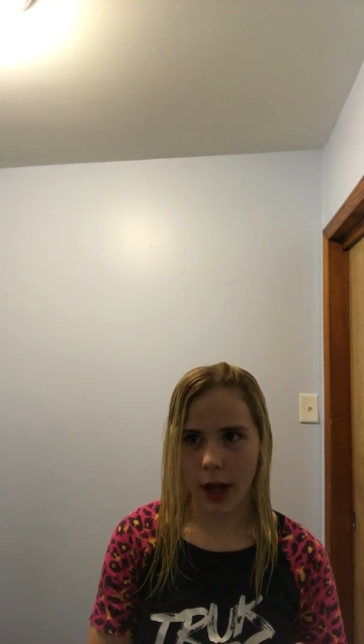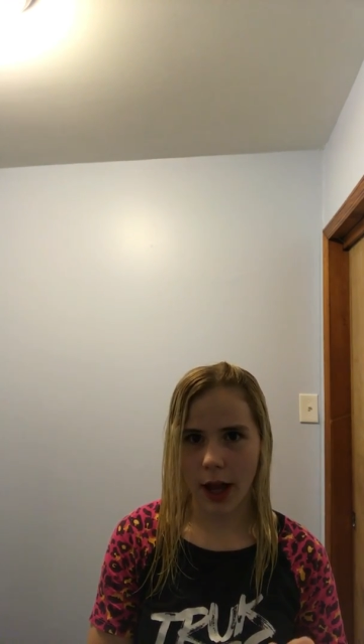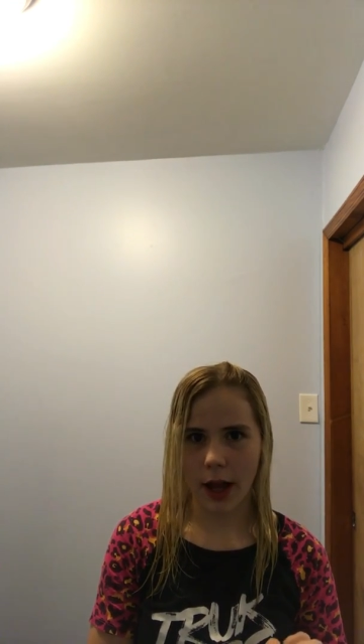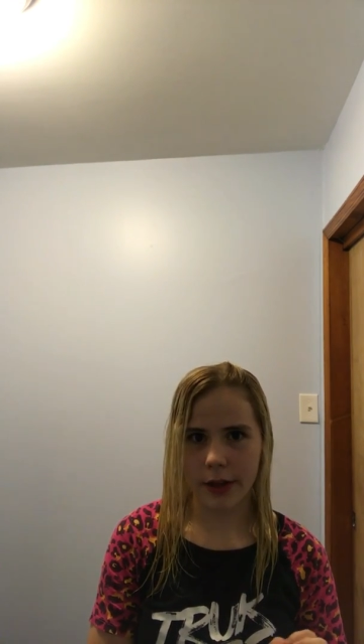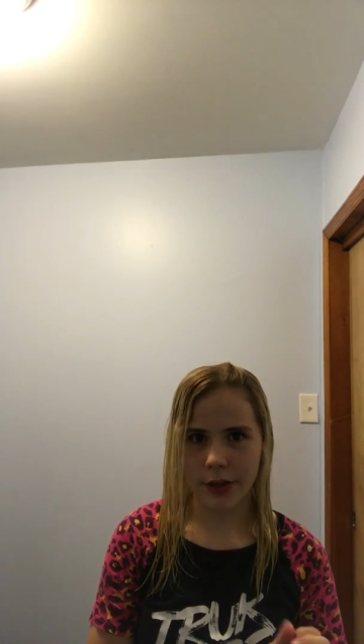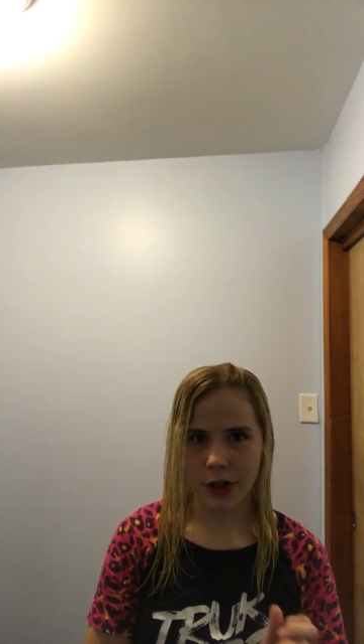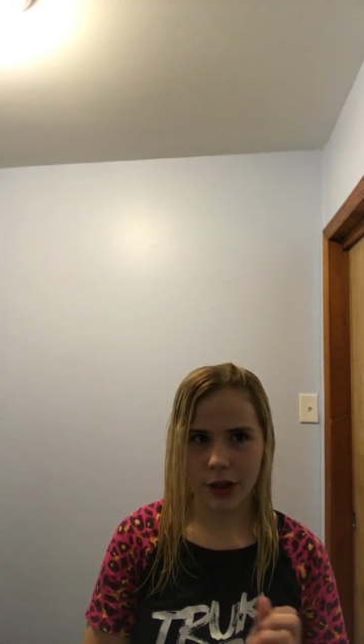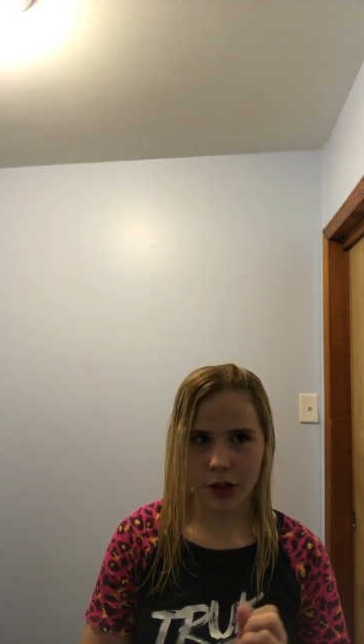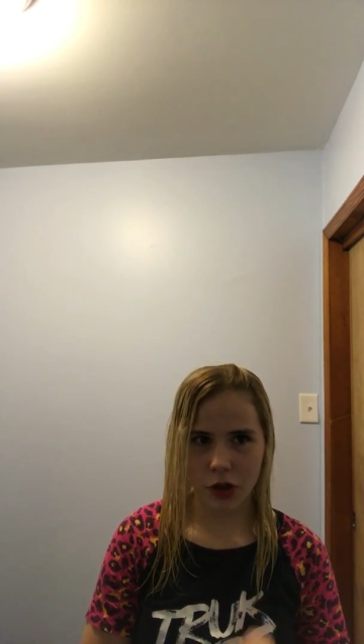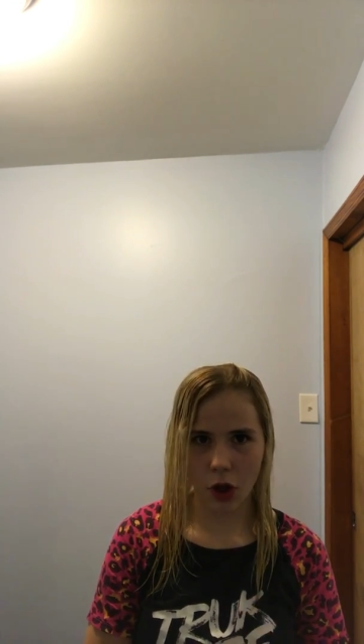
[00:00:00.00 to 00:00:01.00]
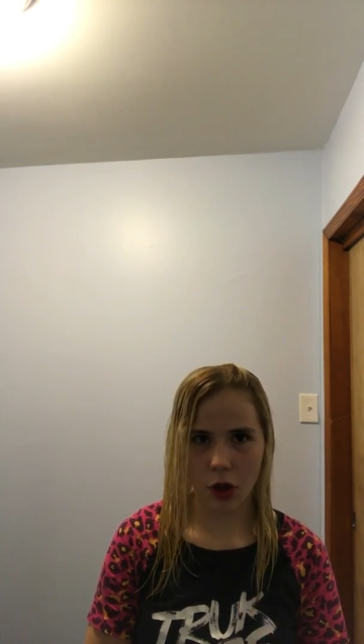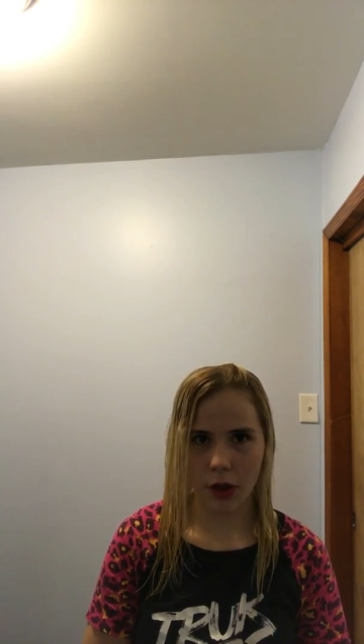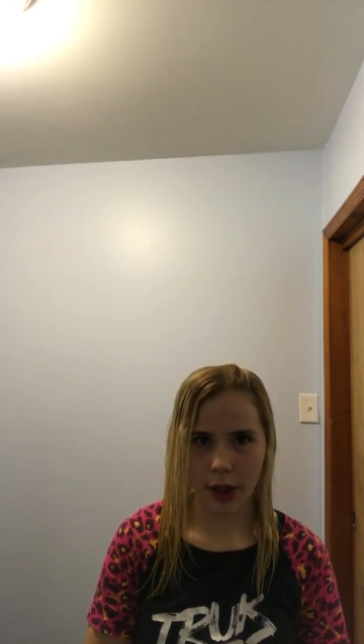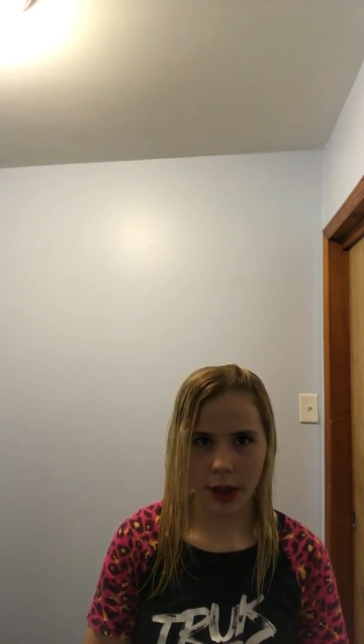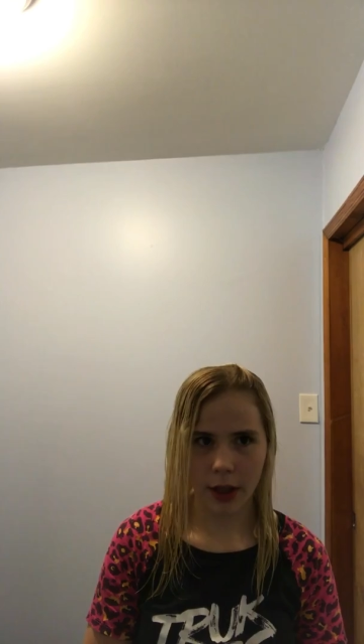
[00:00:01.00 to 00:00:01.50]
and she
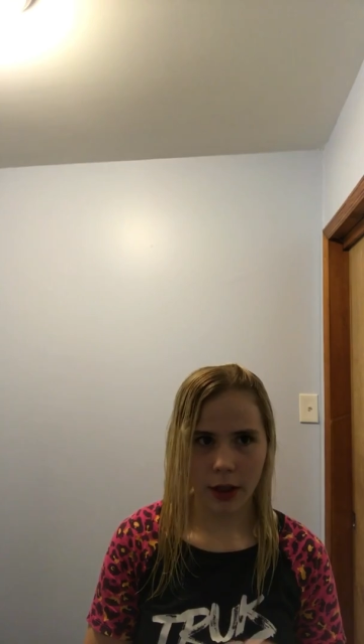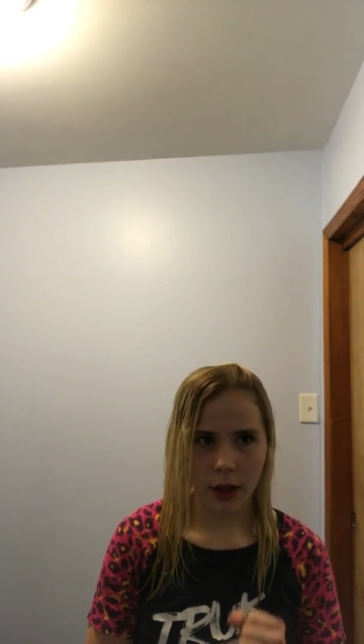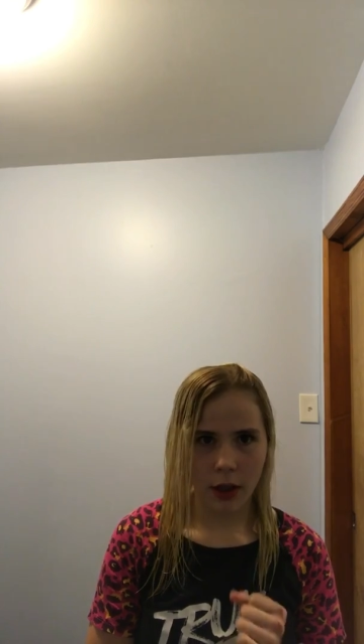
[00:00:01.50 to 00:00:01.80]
started